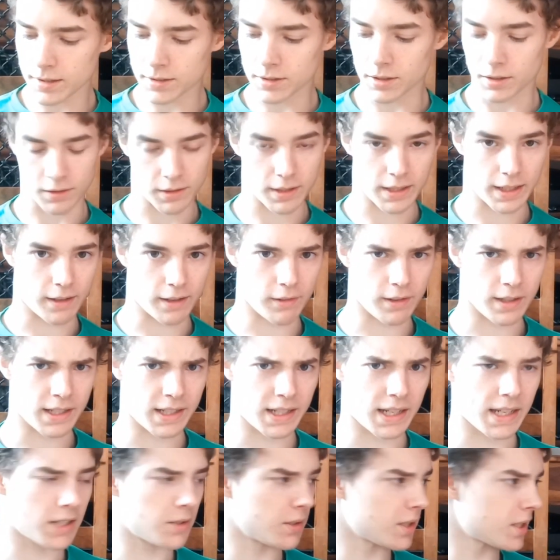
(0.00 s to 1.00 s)
don't think I really
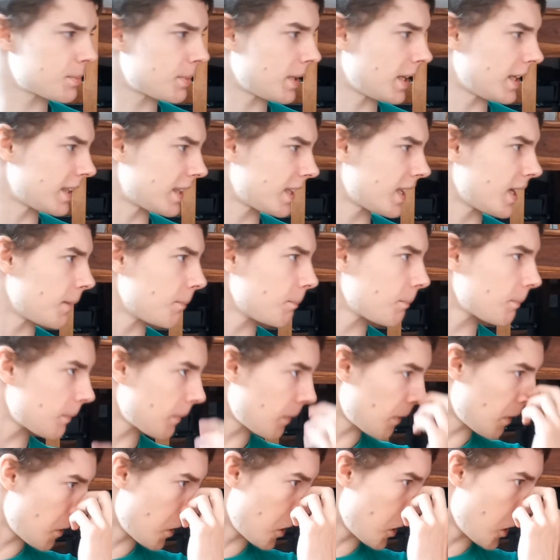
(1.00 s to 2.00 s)
need to explain them.
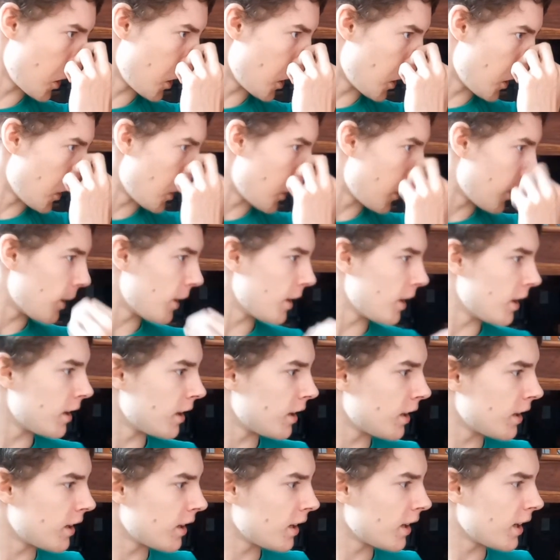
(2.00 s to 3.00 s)

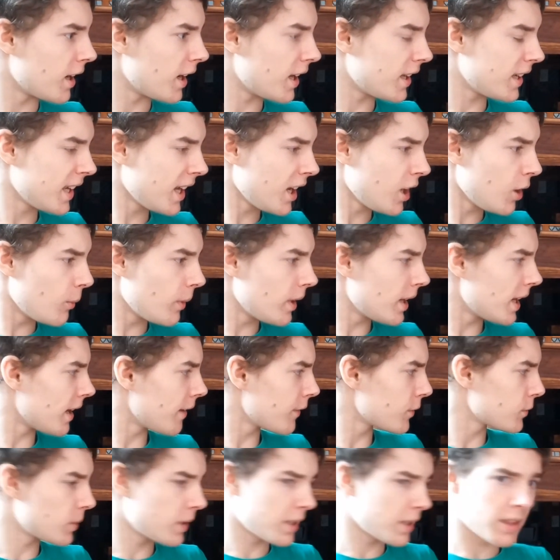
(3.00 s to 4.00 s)
And now we're
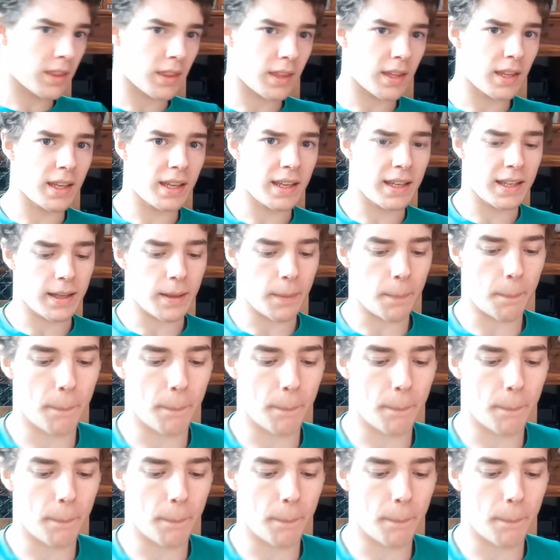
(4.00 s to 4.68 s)
left with a